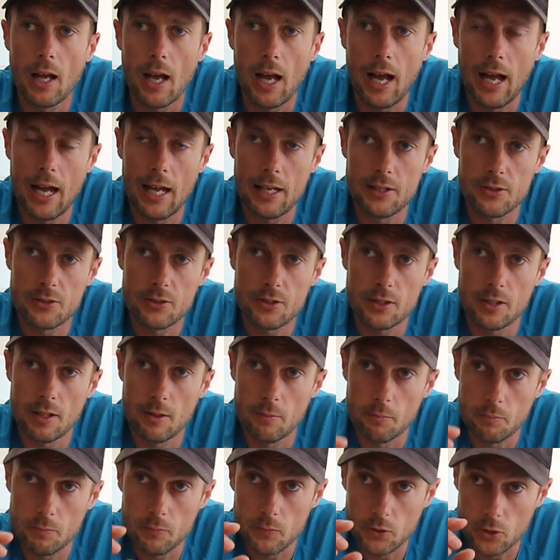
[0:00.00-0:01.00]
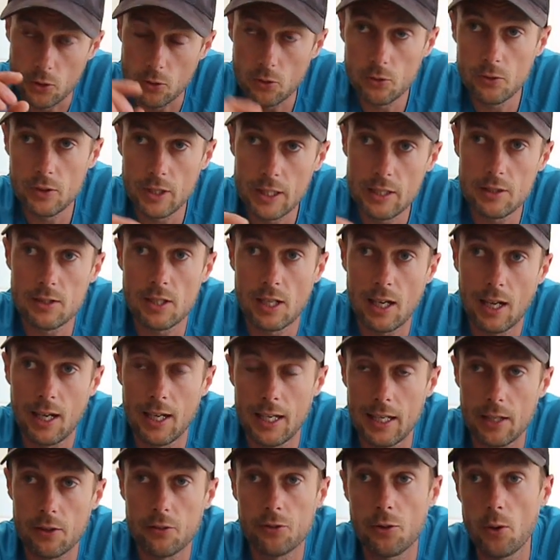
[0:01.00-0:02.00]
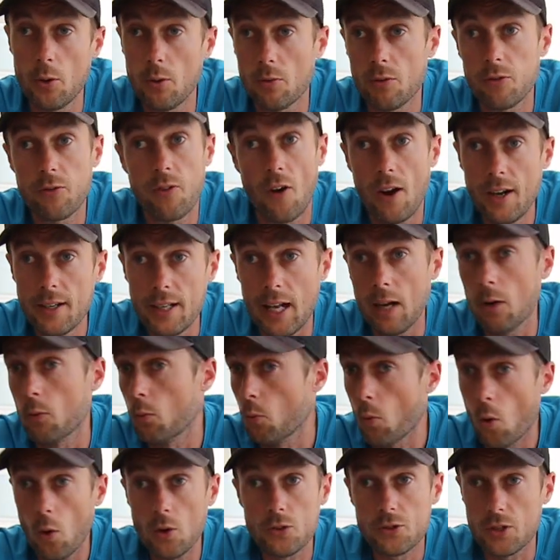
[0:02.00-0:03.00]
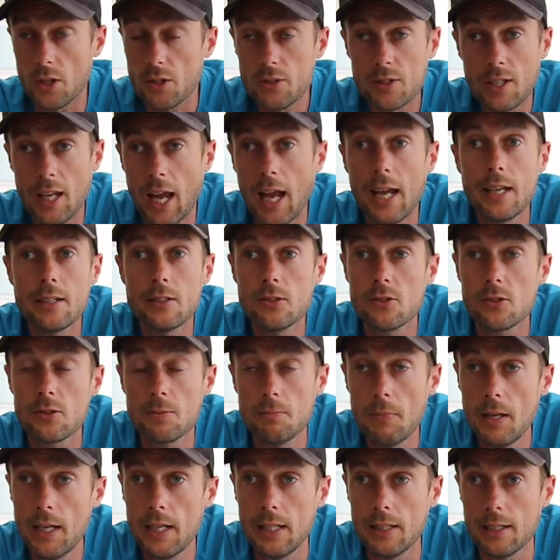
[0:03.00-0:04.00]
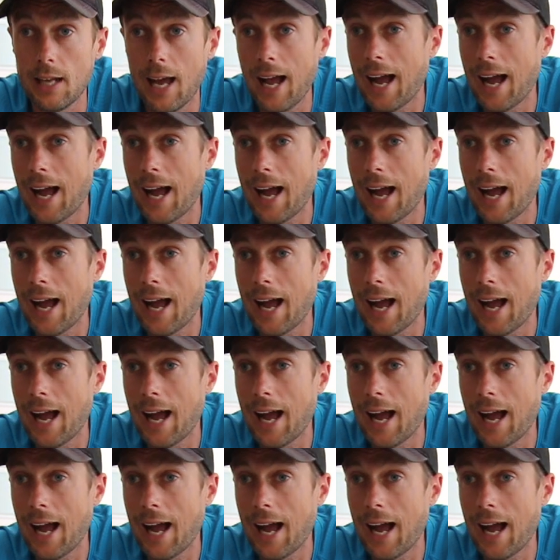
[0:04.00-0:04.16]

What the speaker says: And you'll need to click through and find out, what does cadence mean?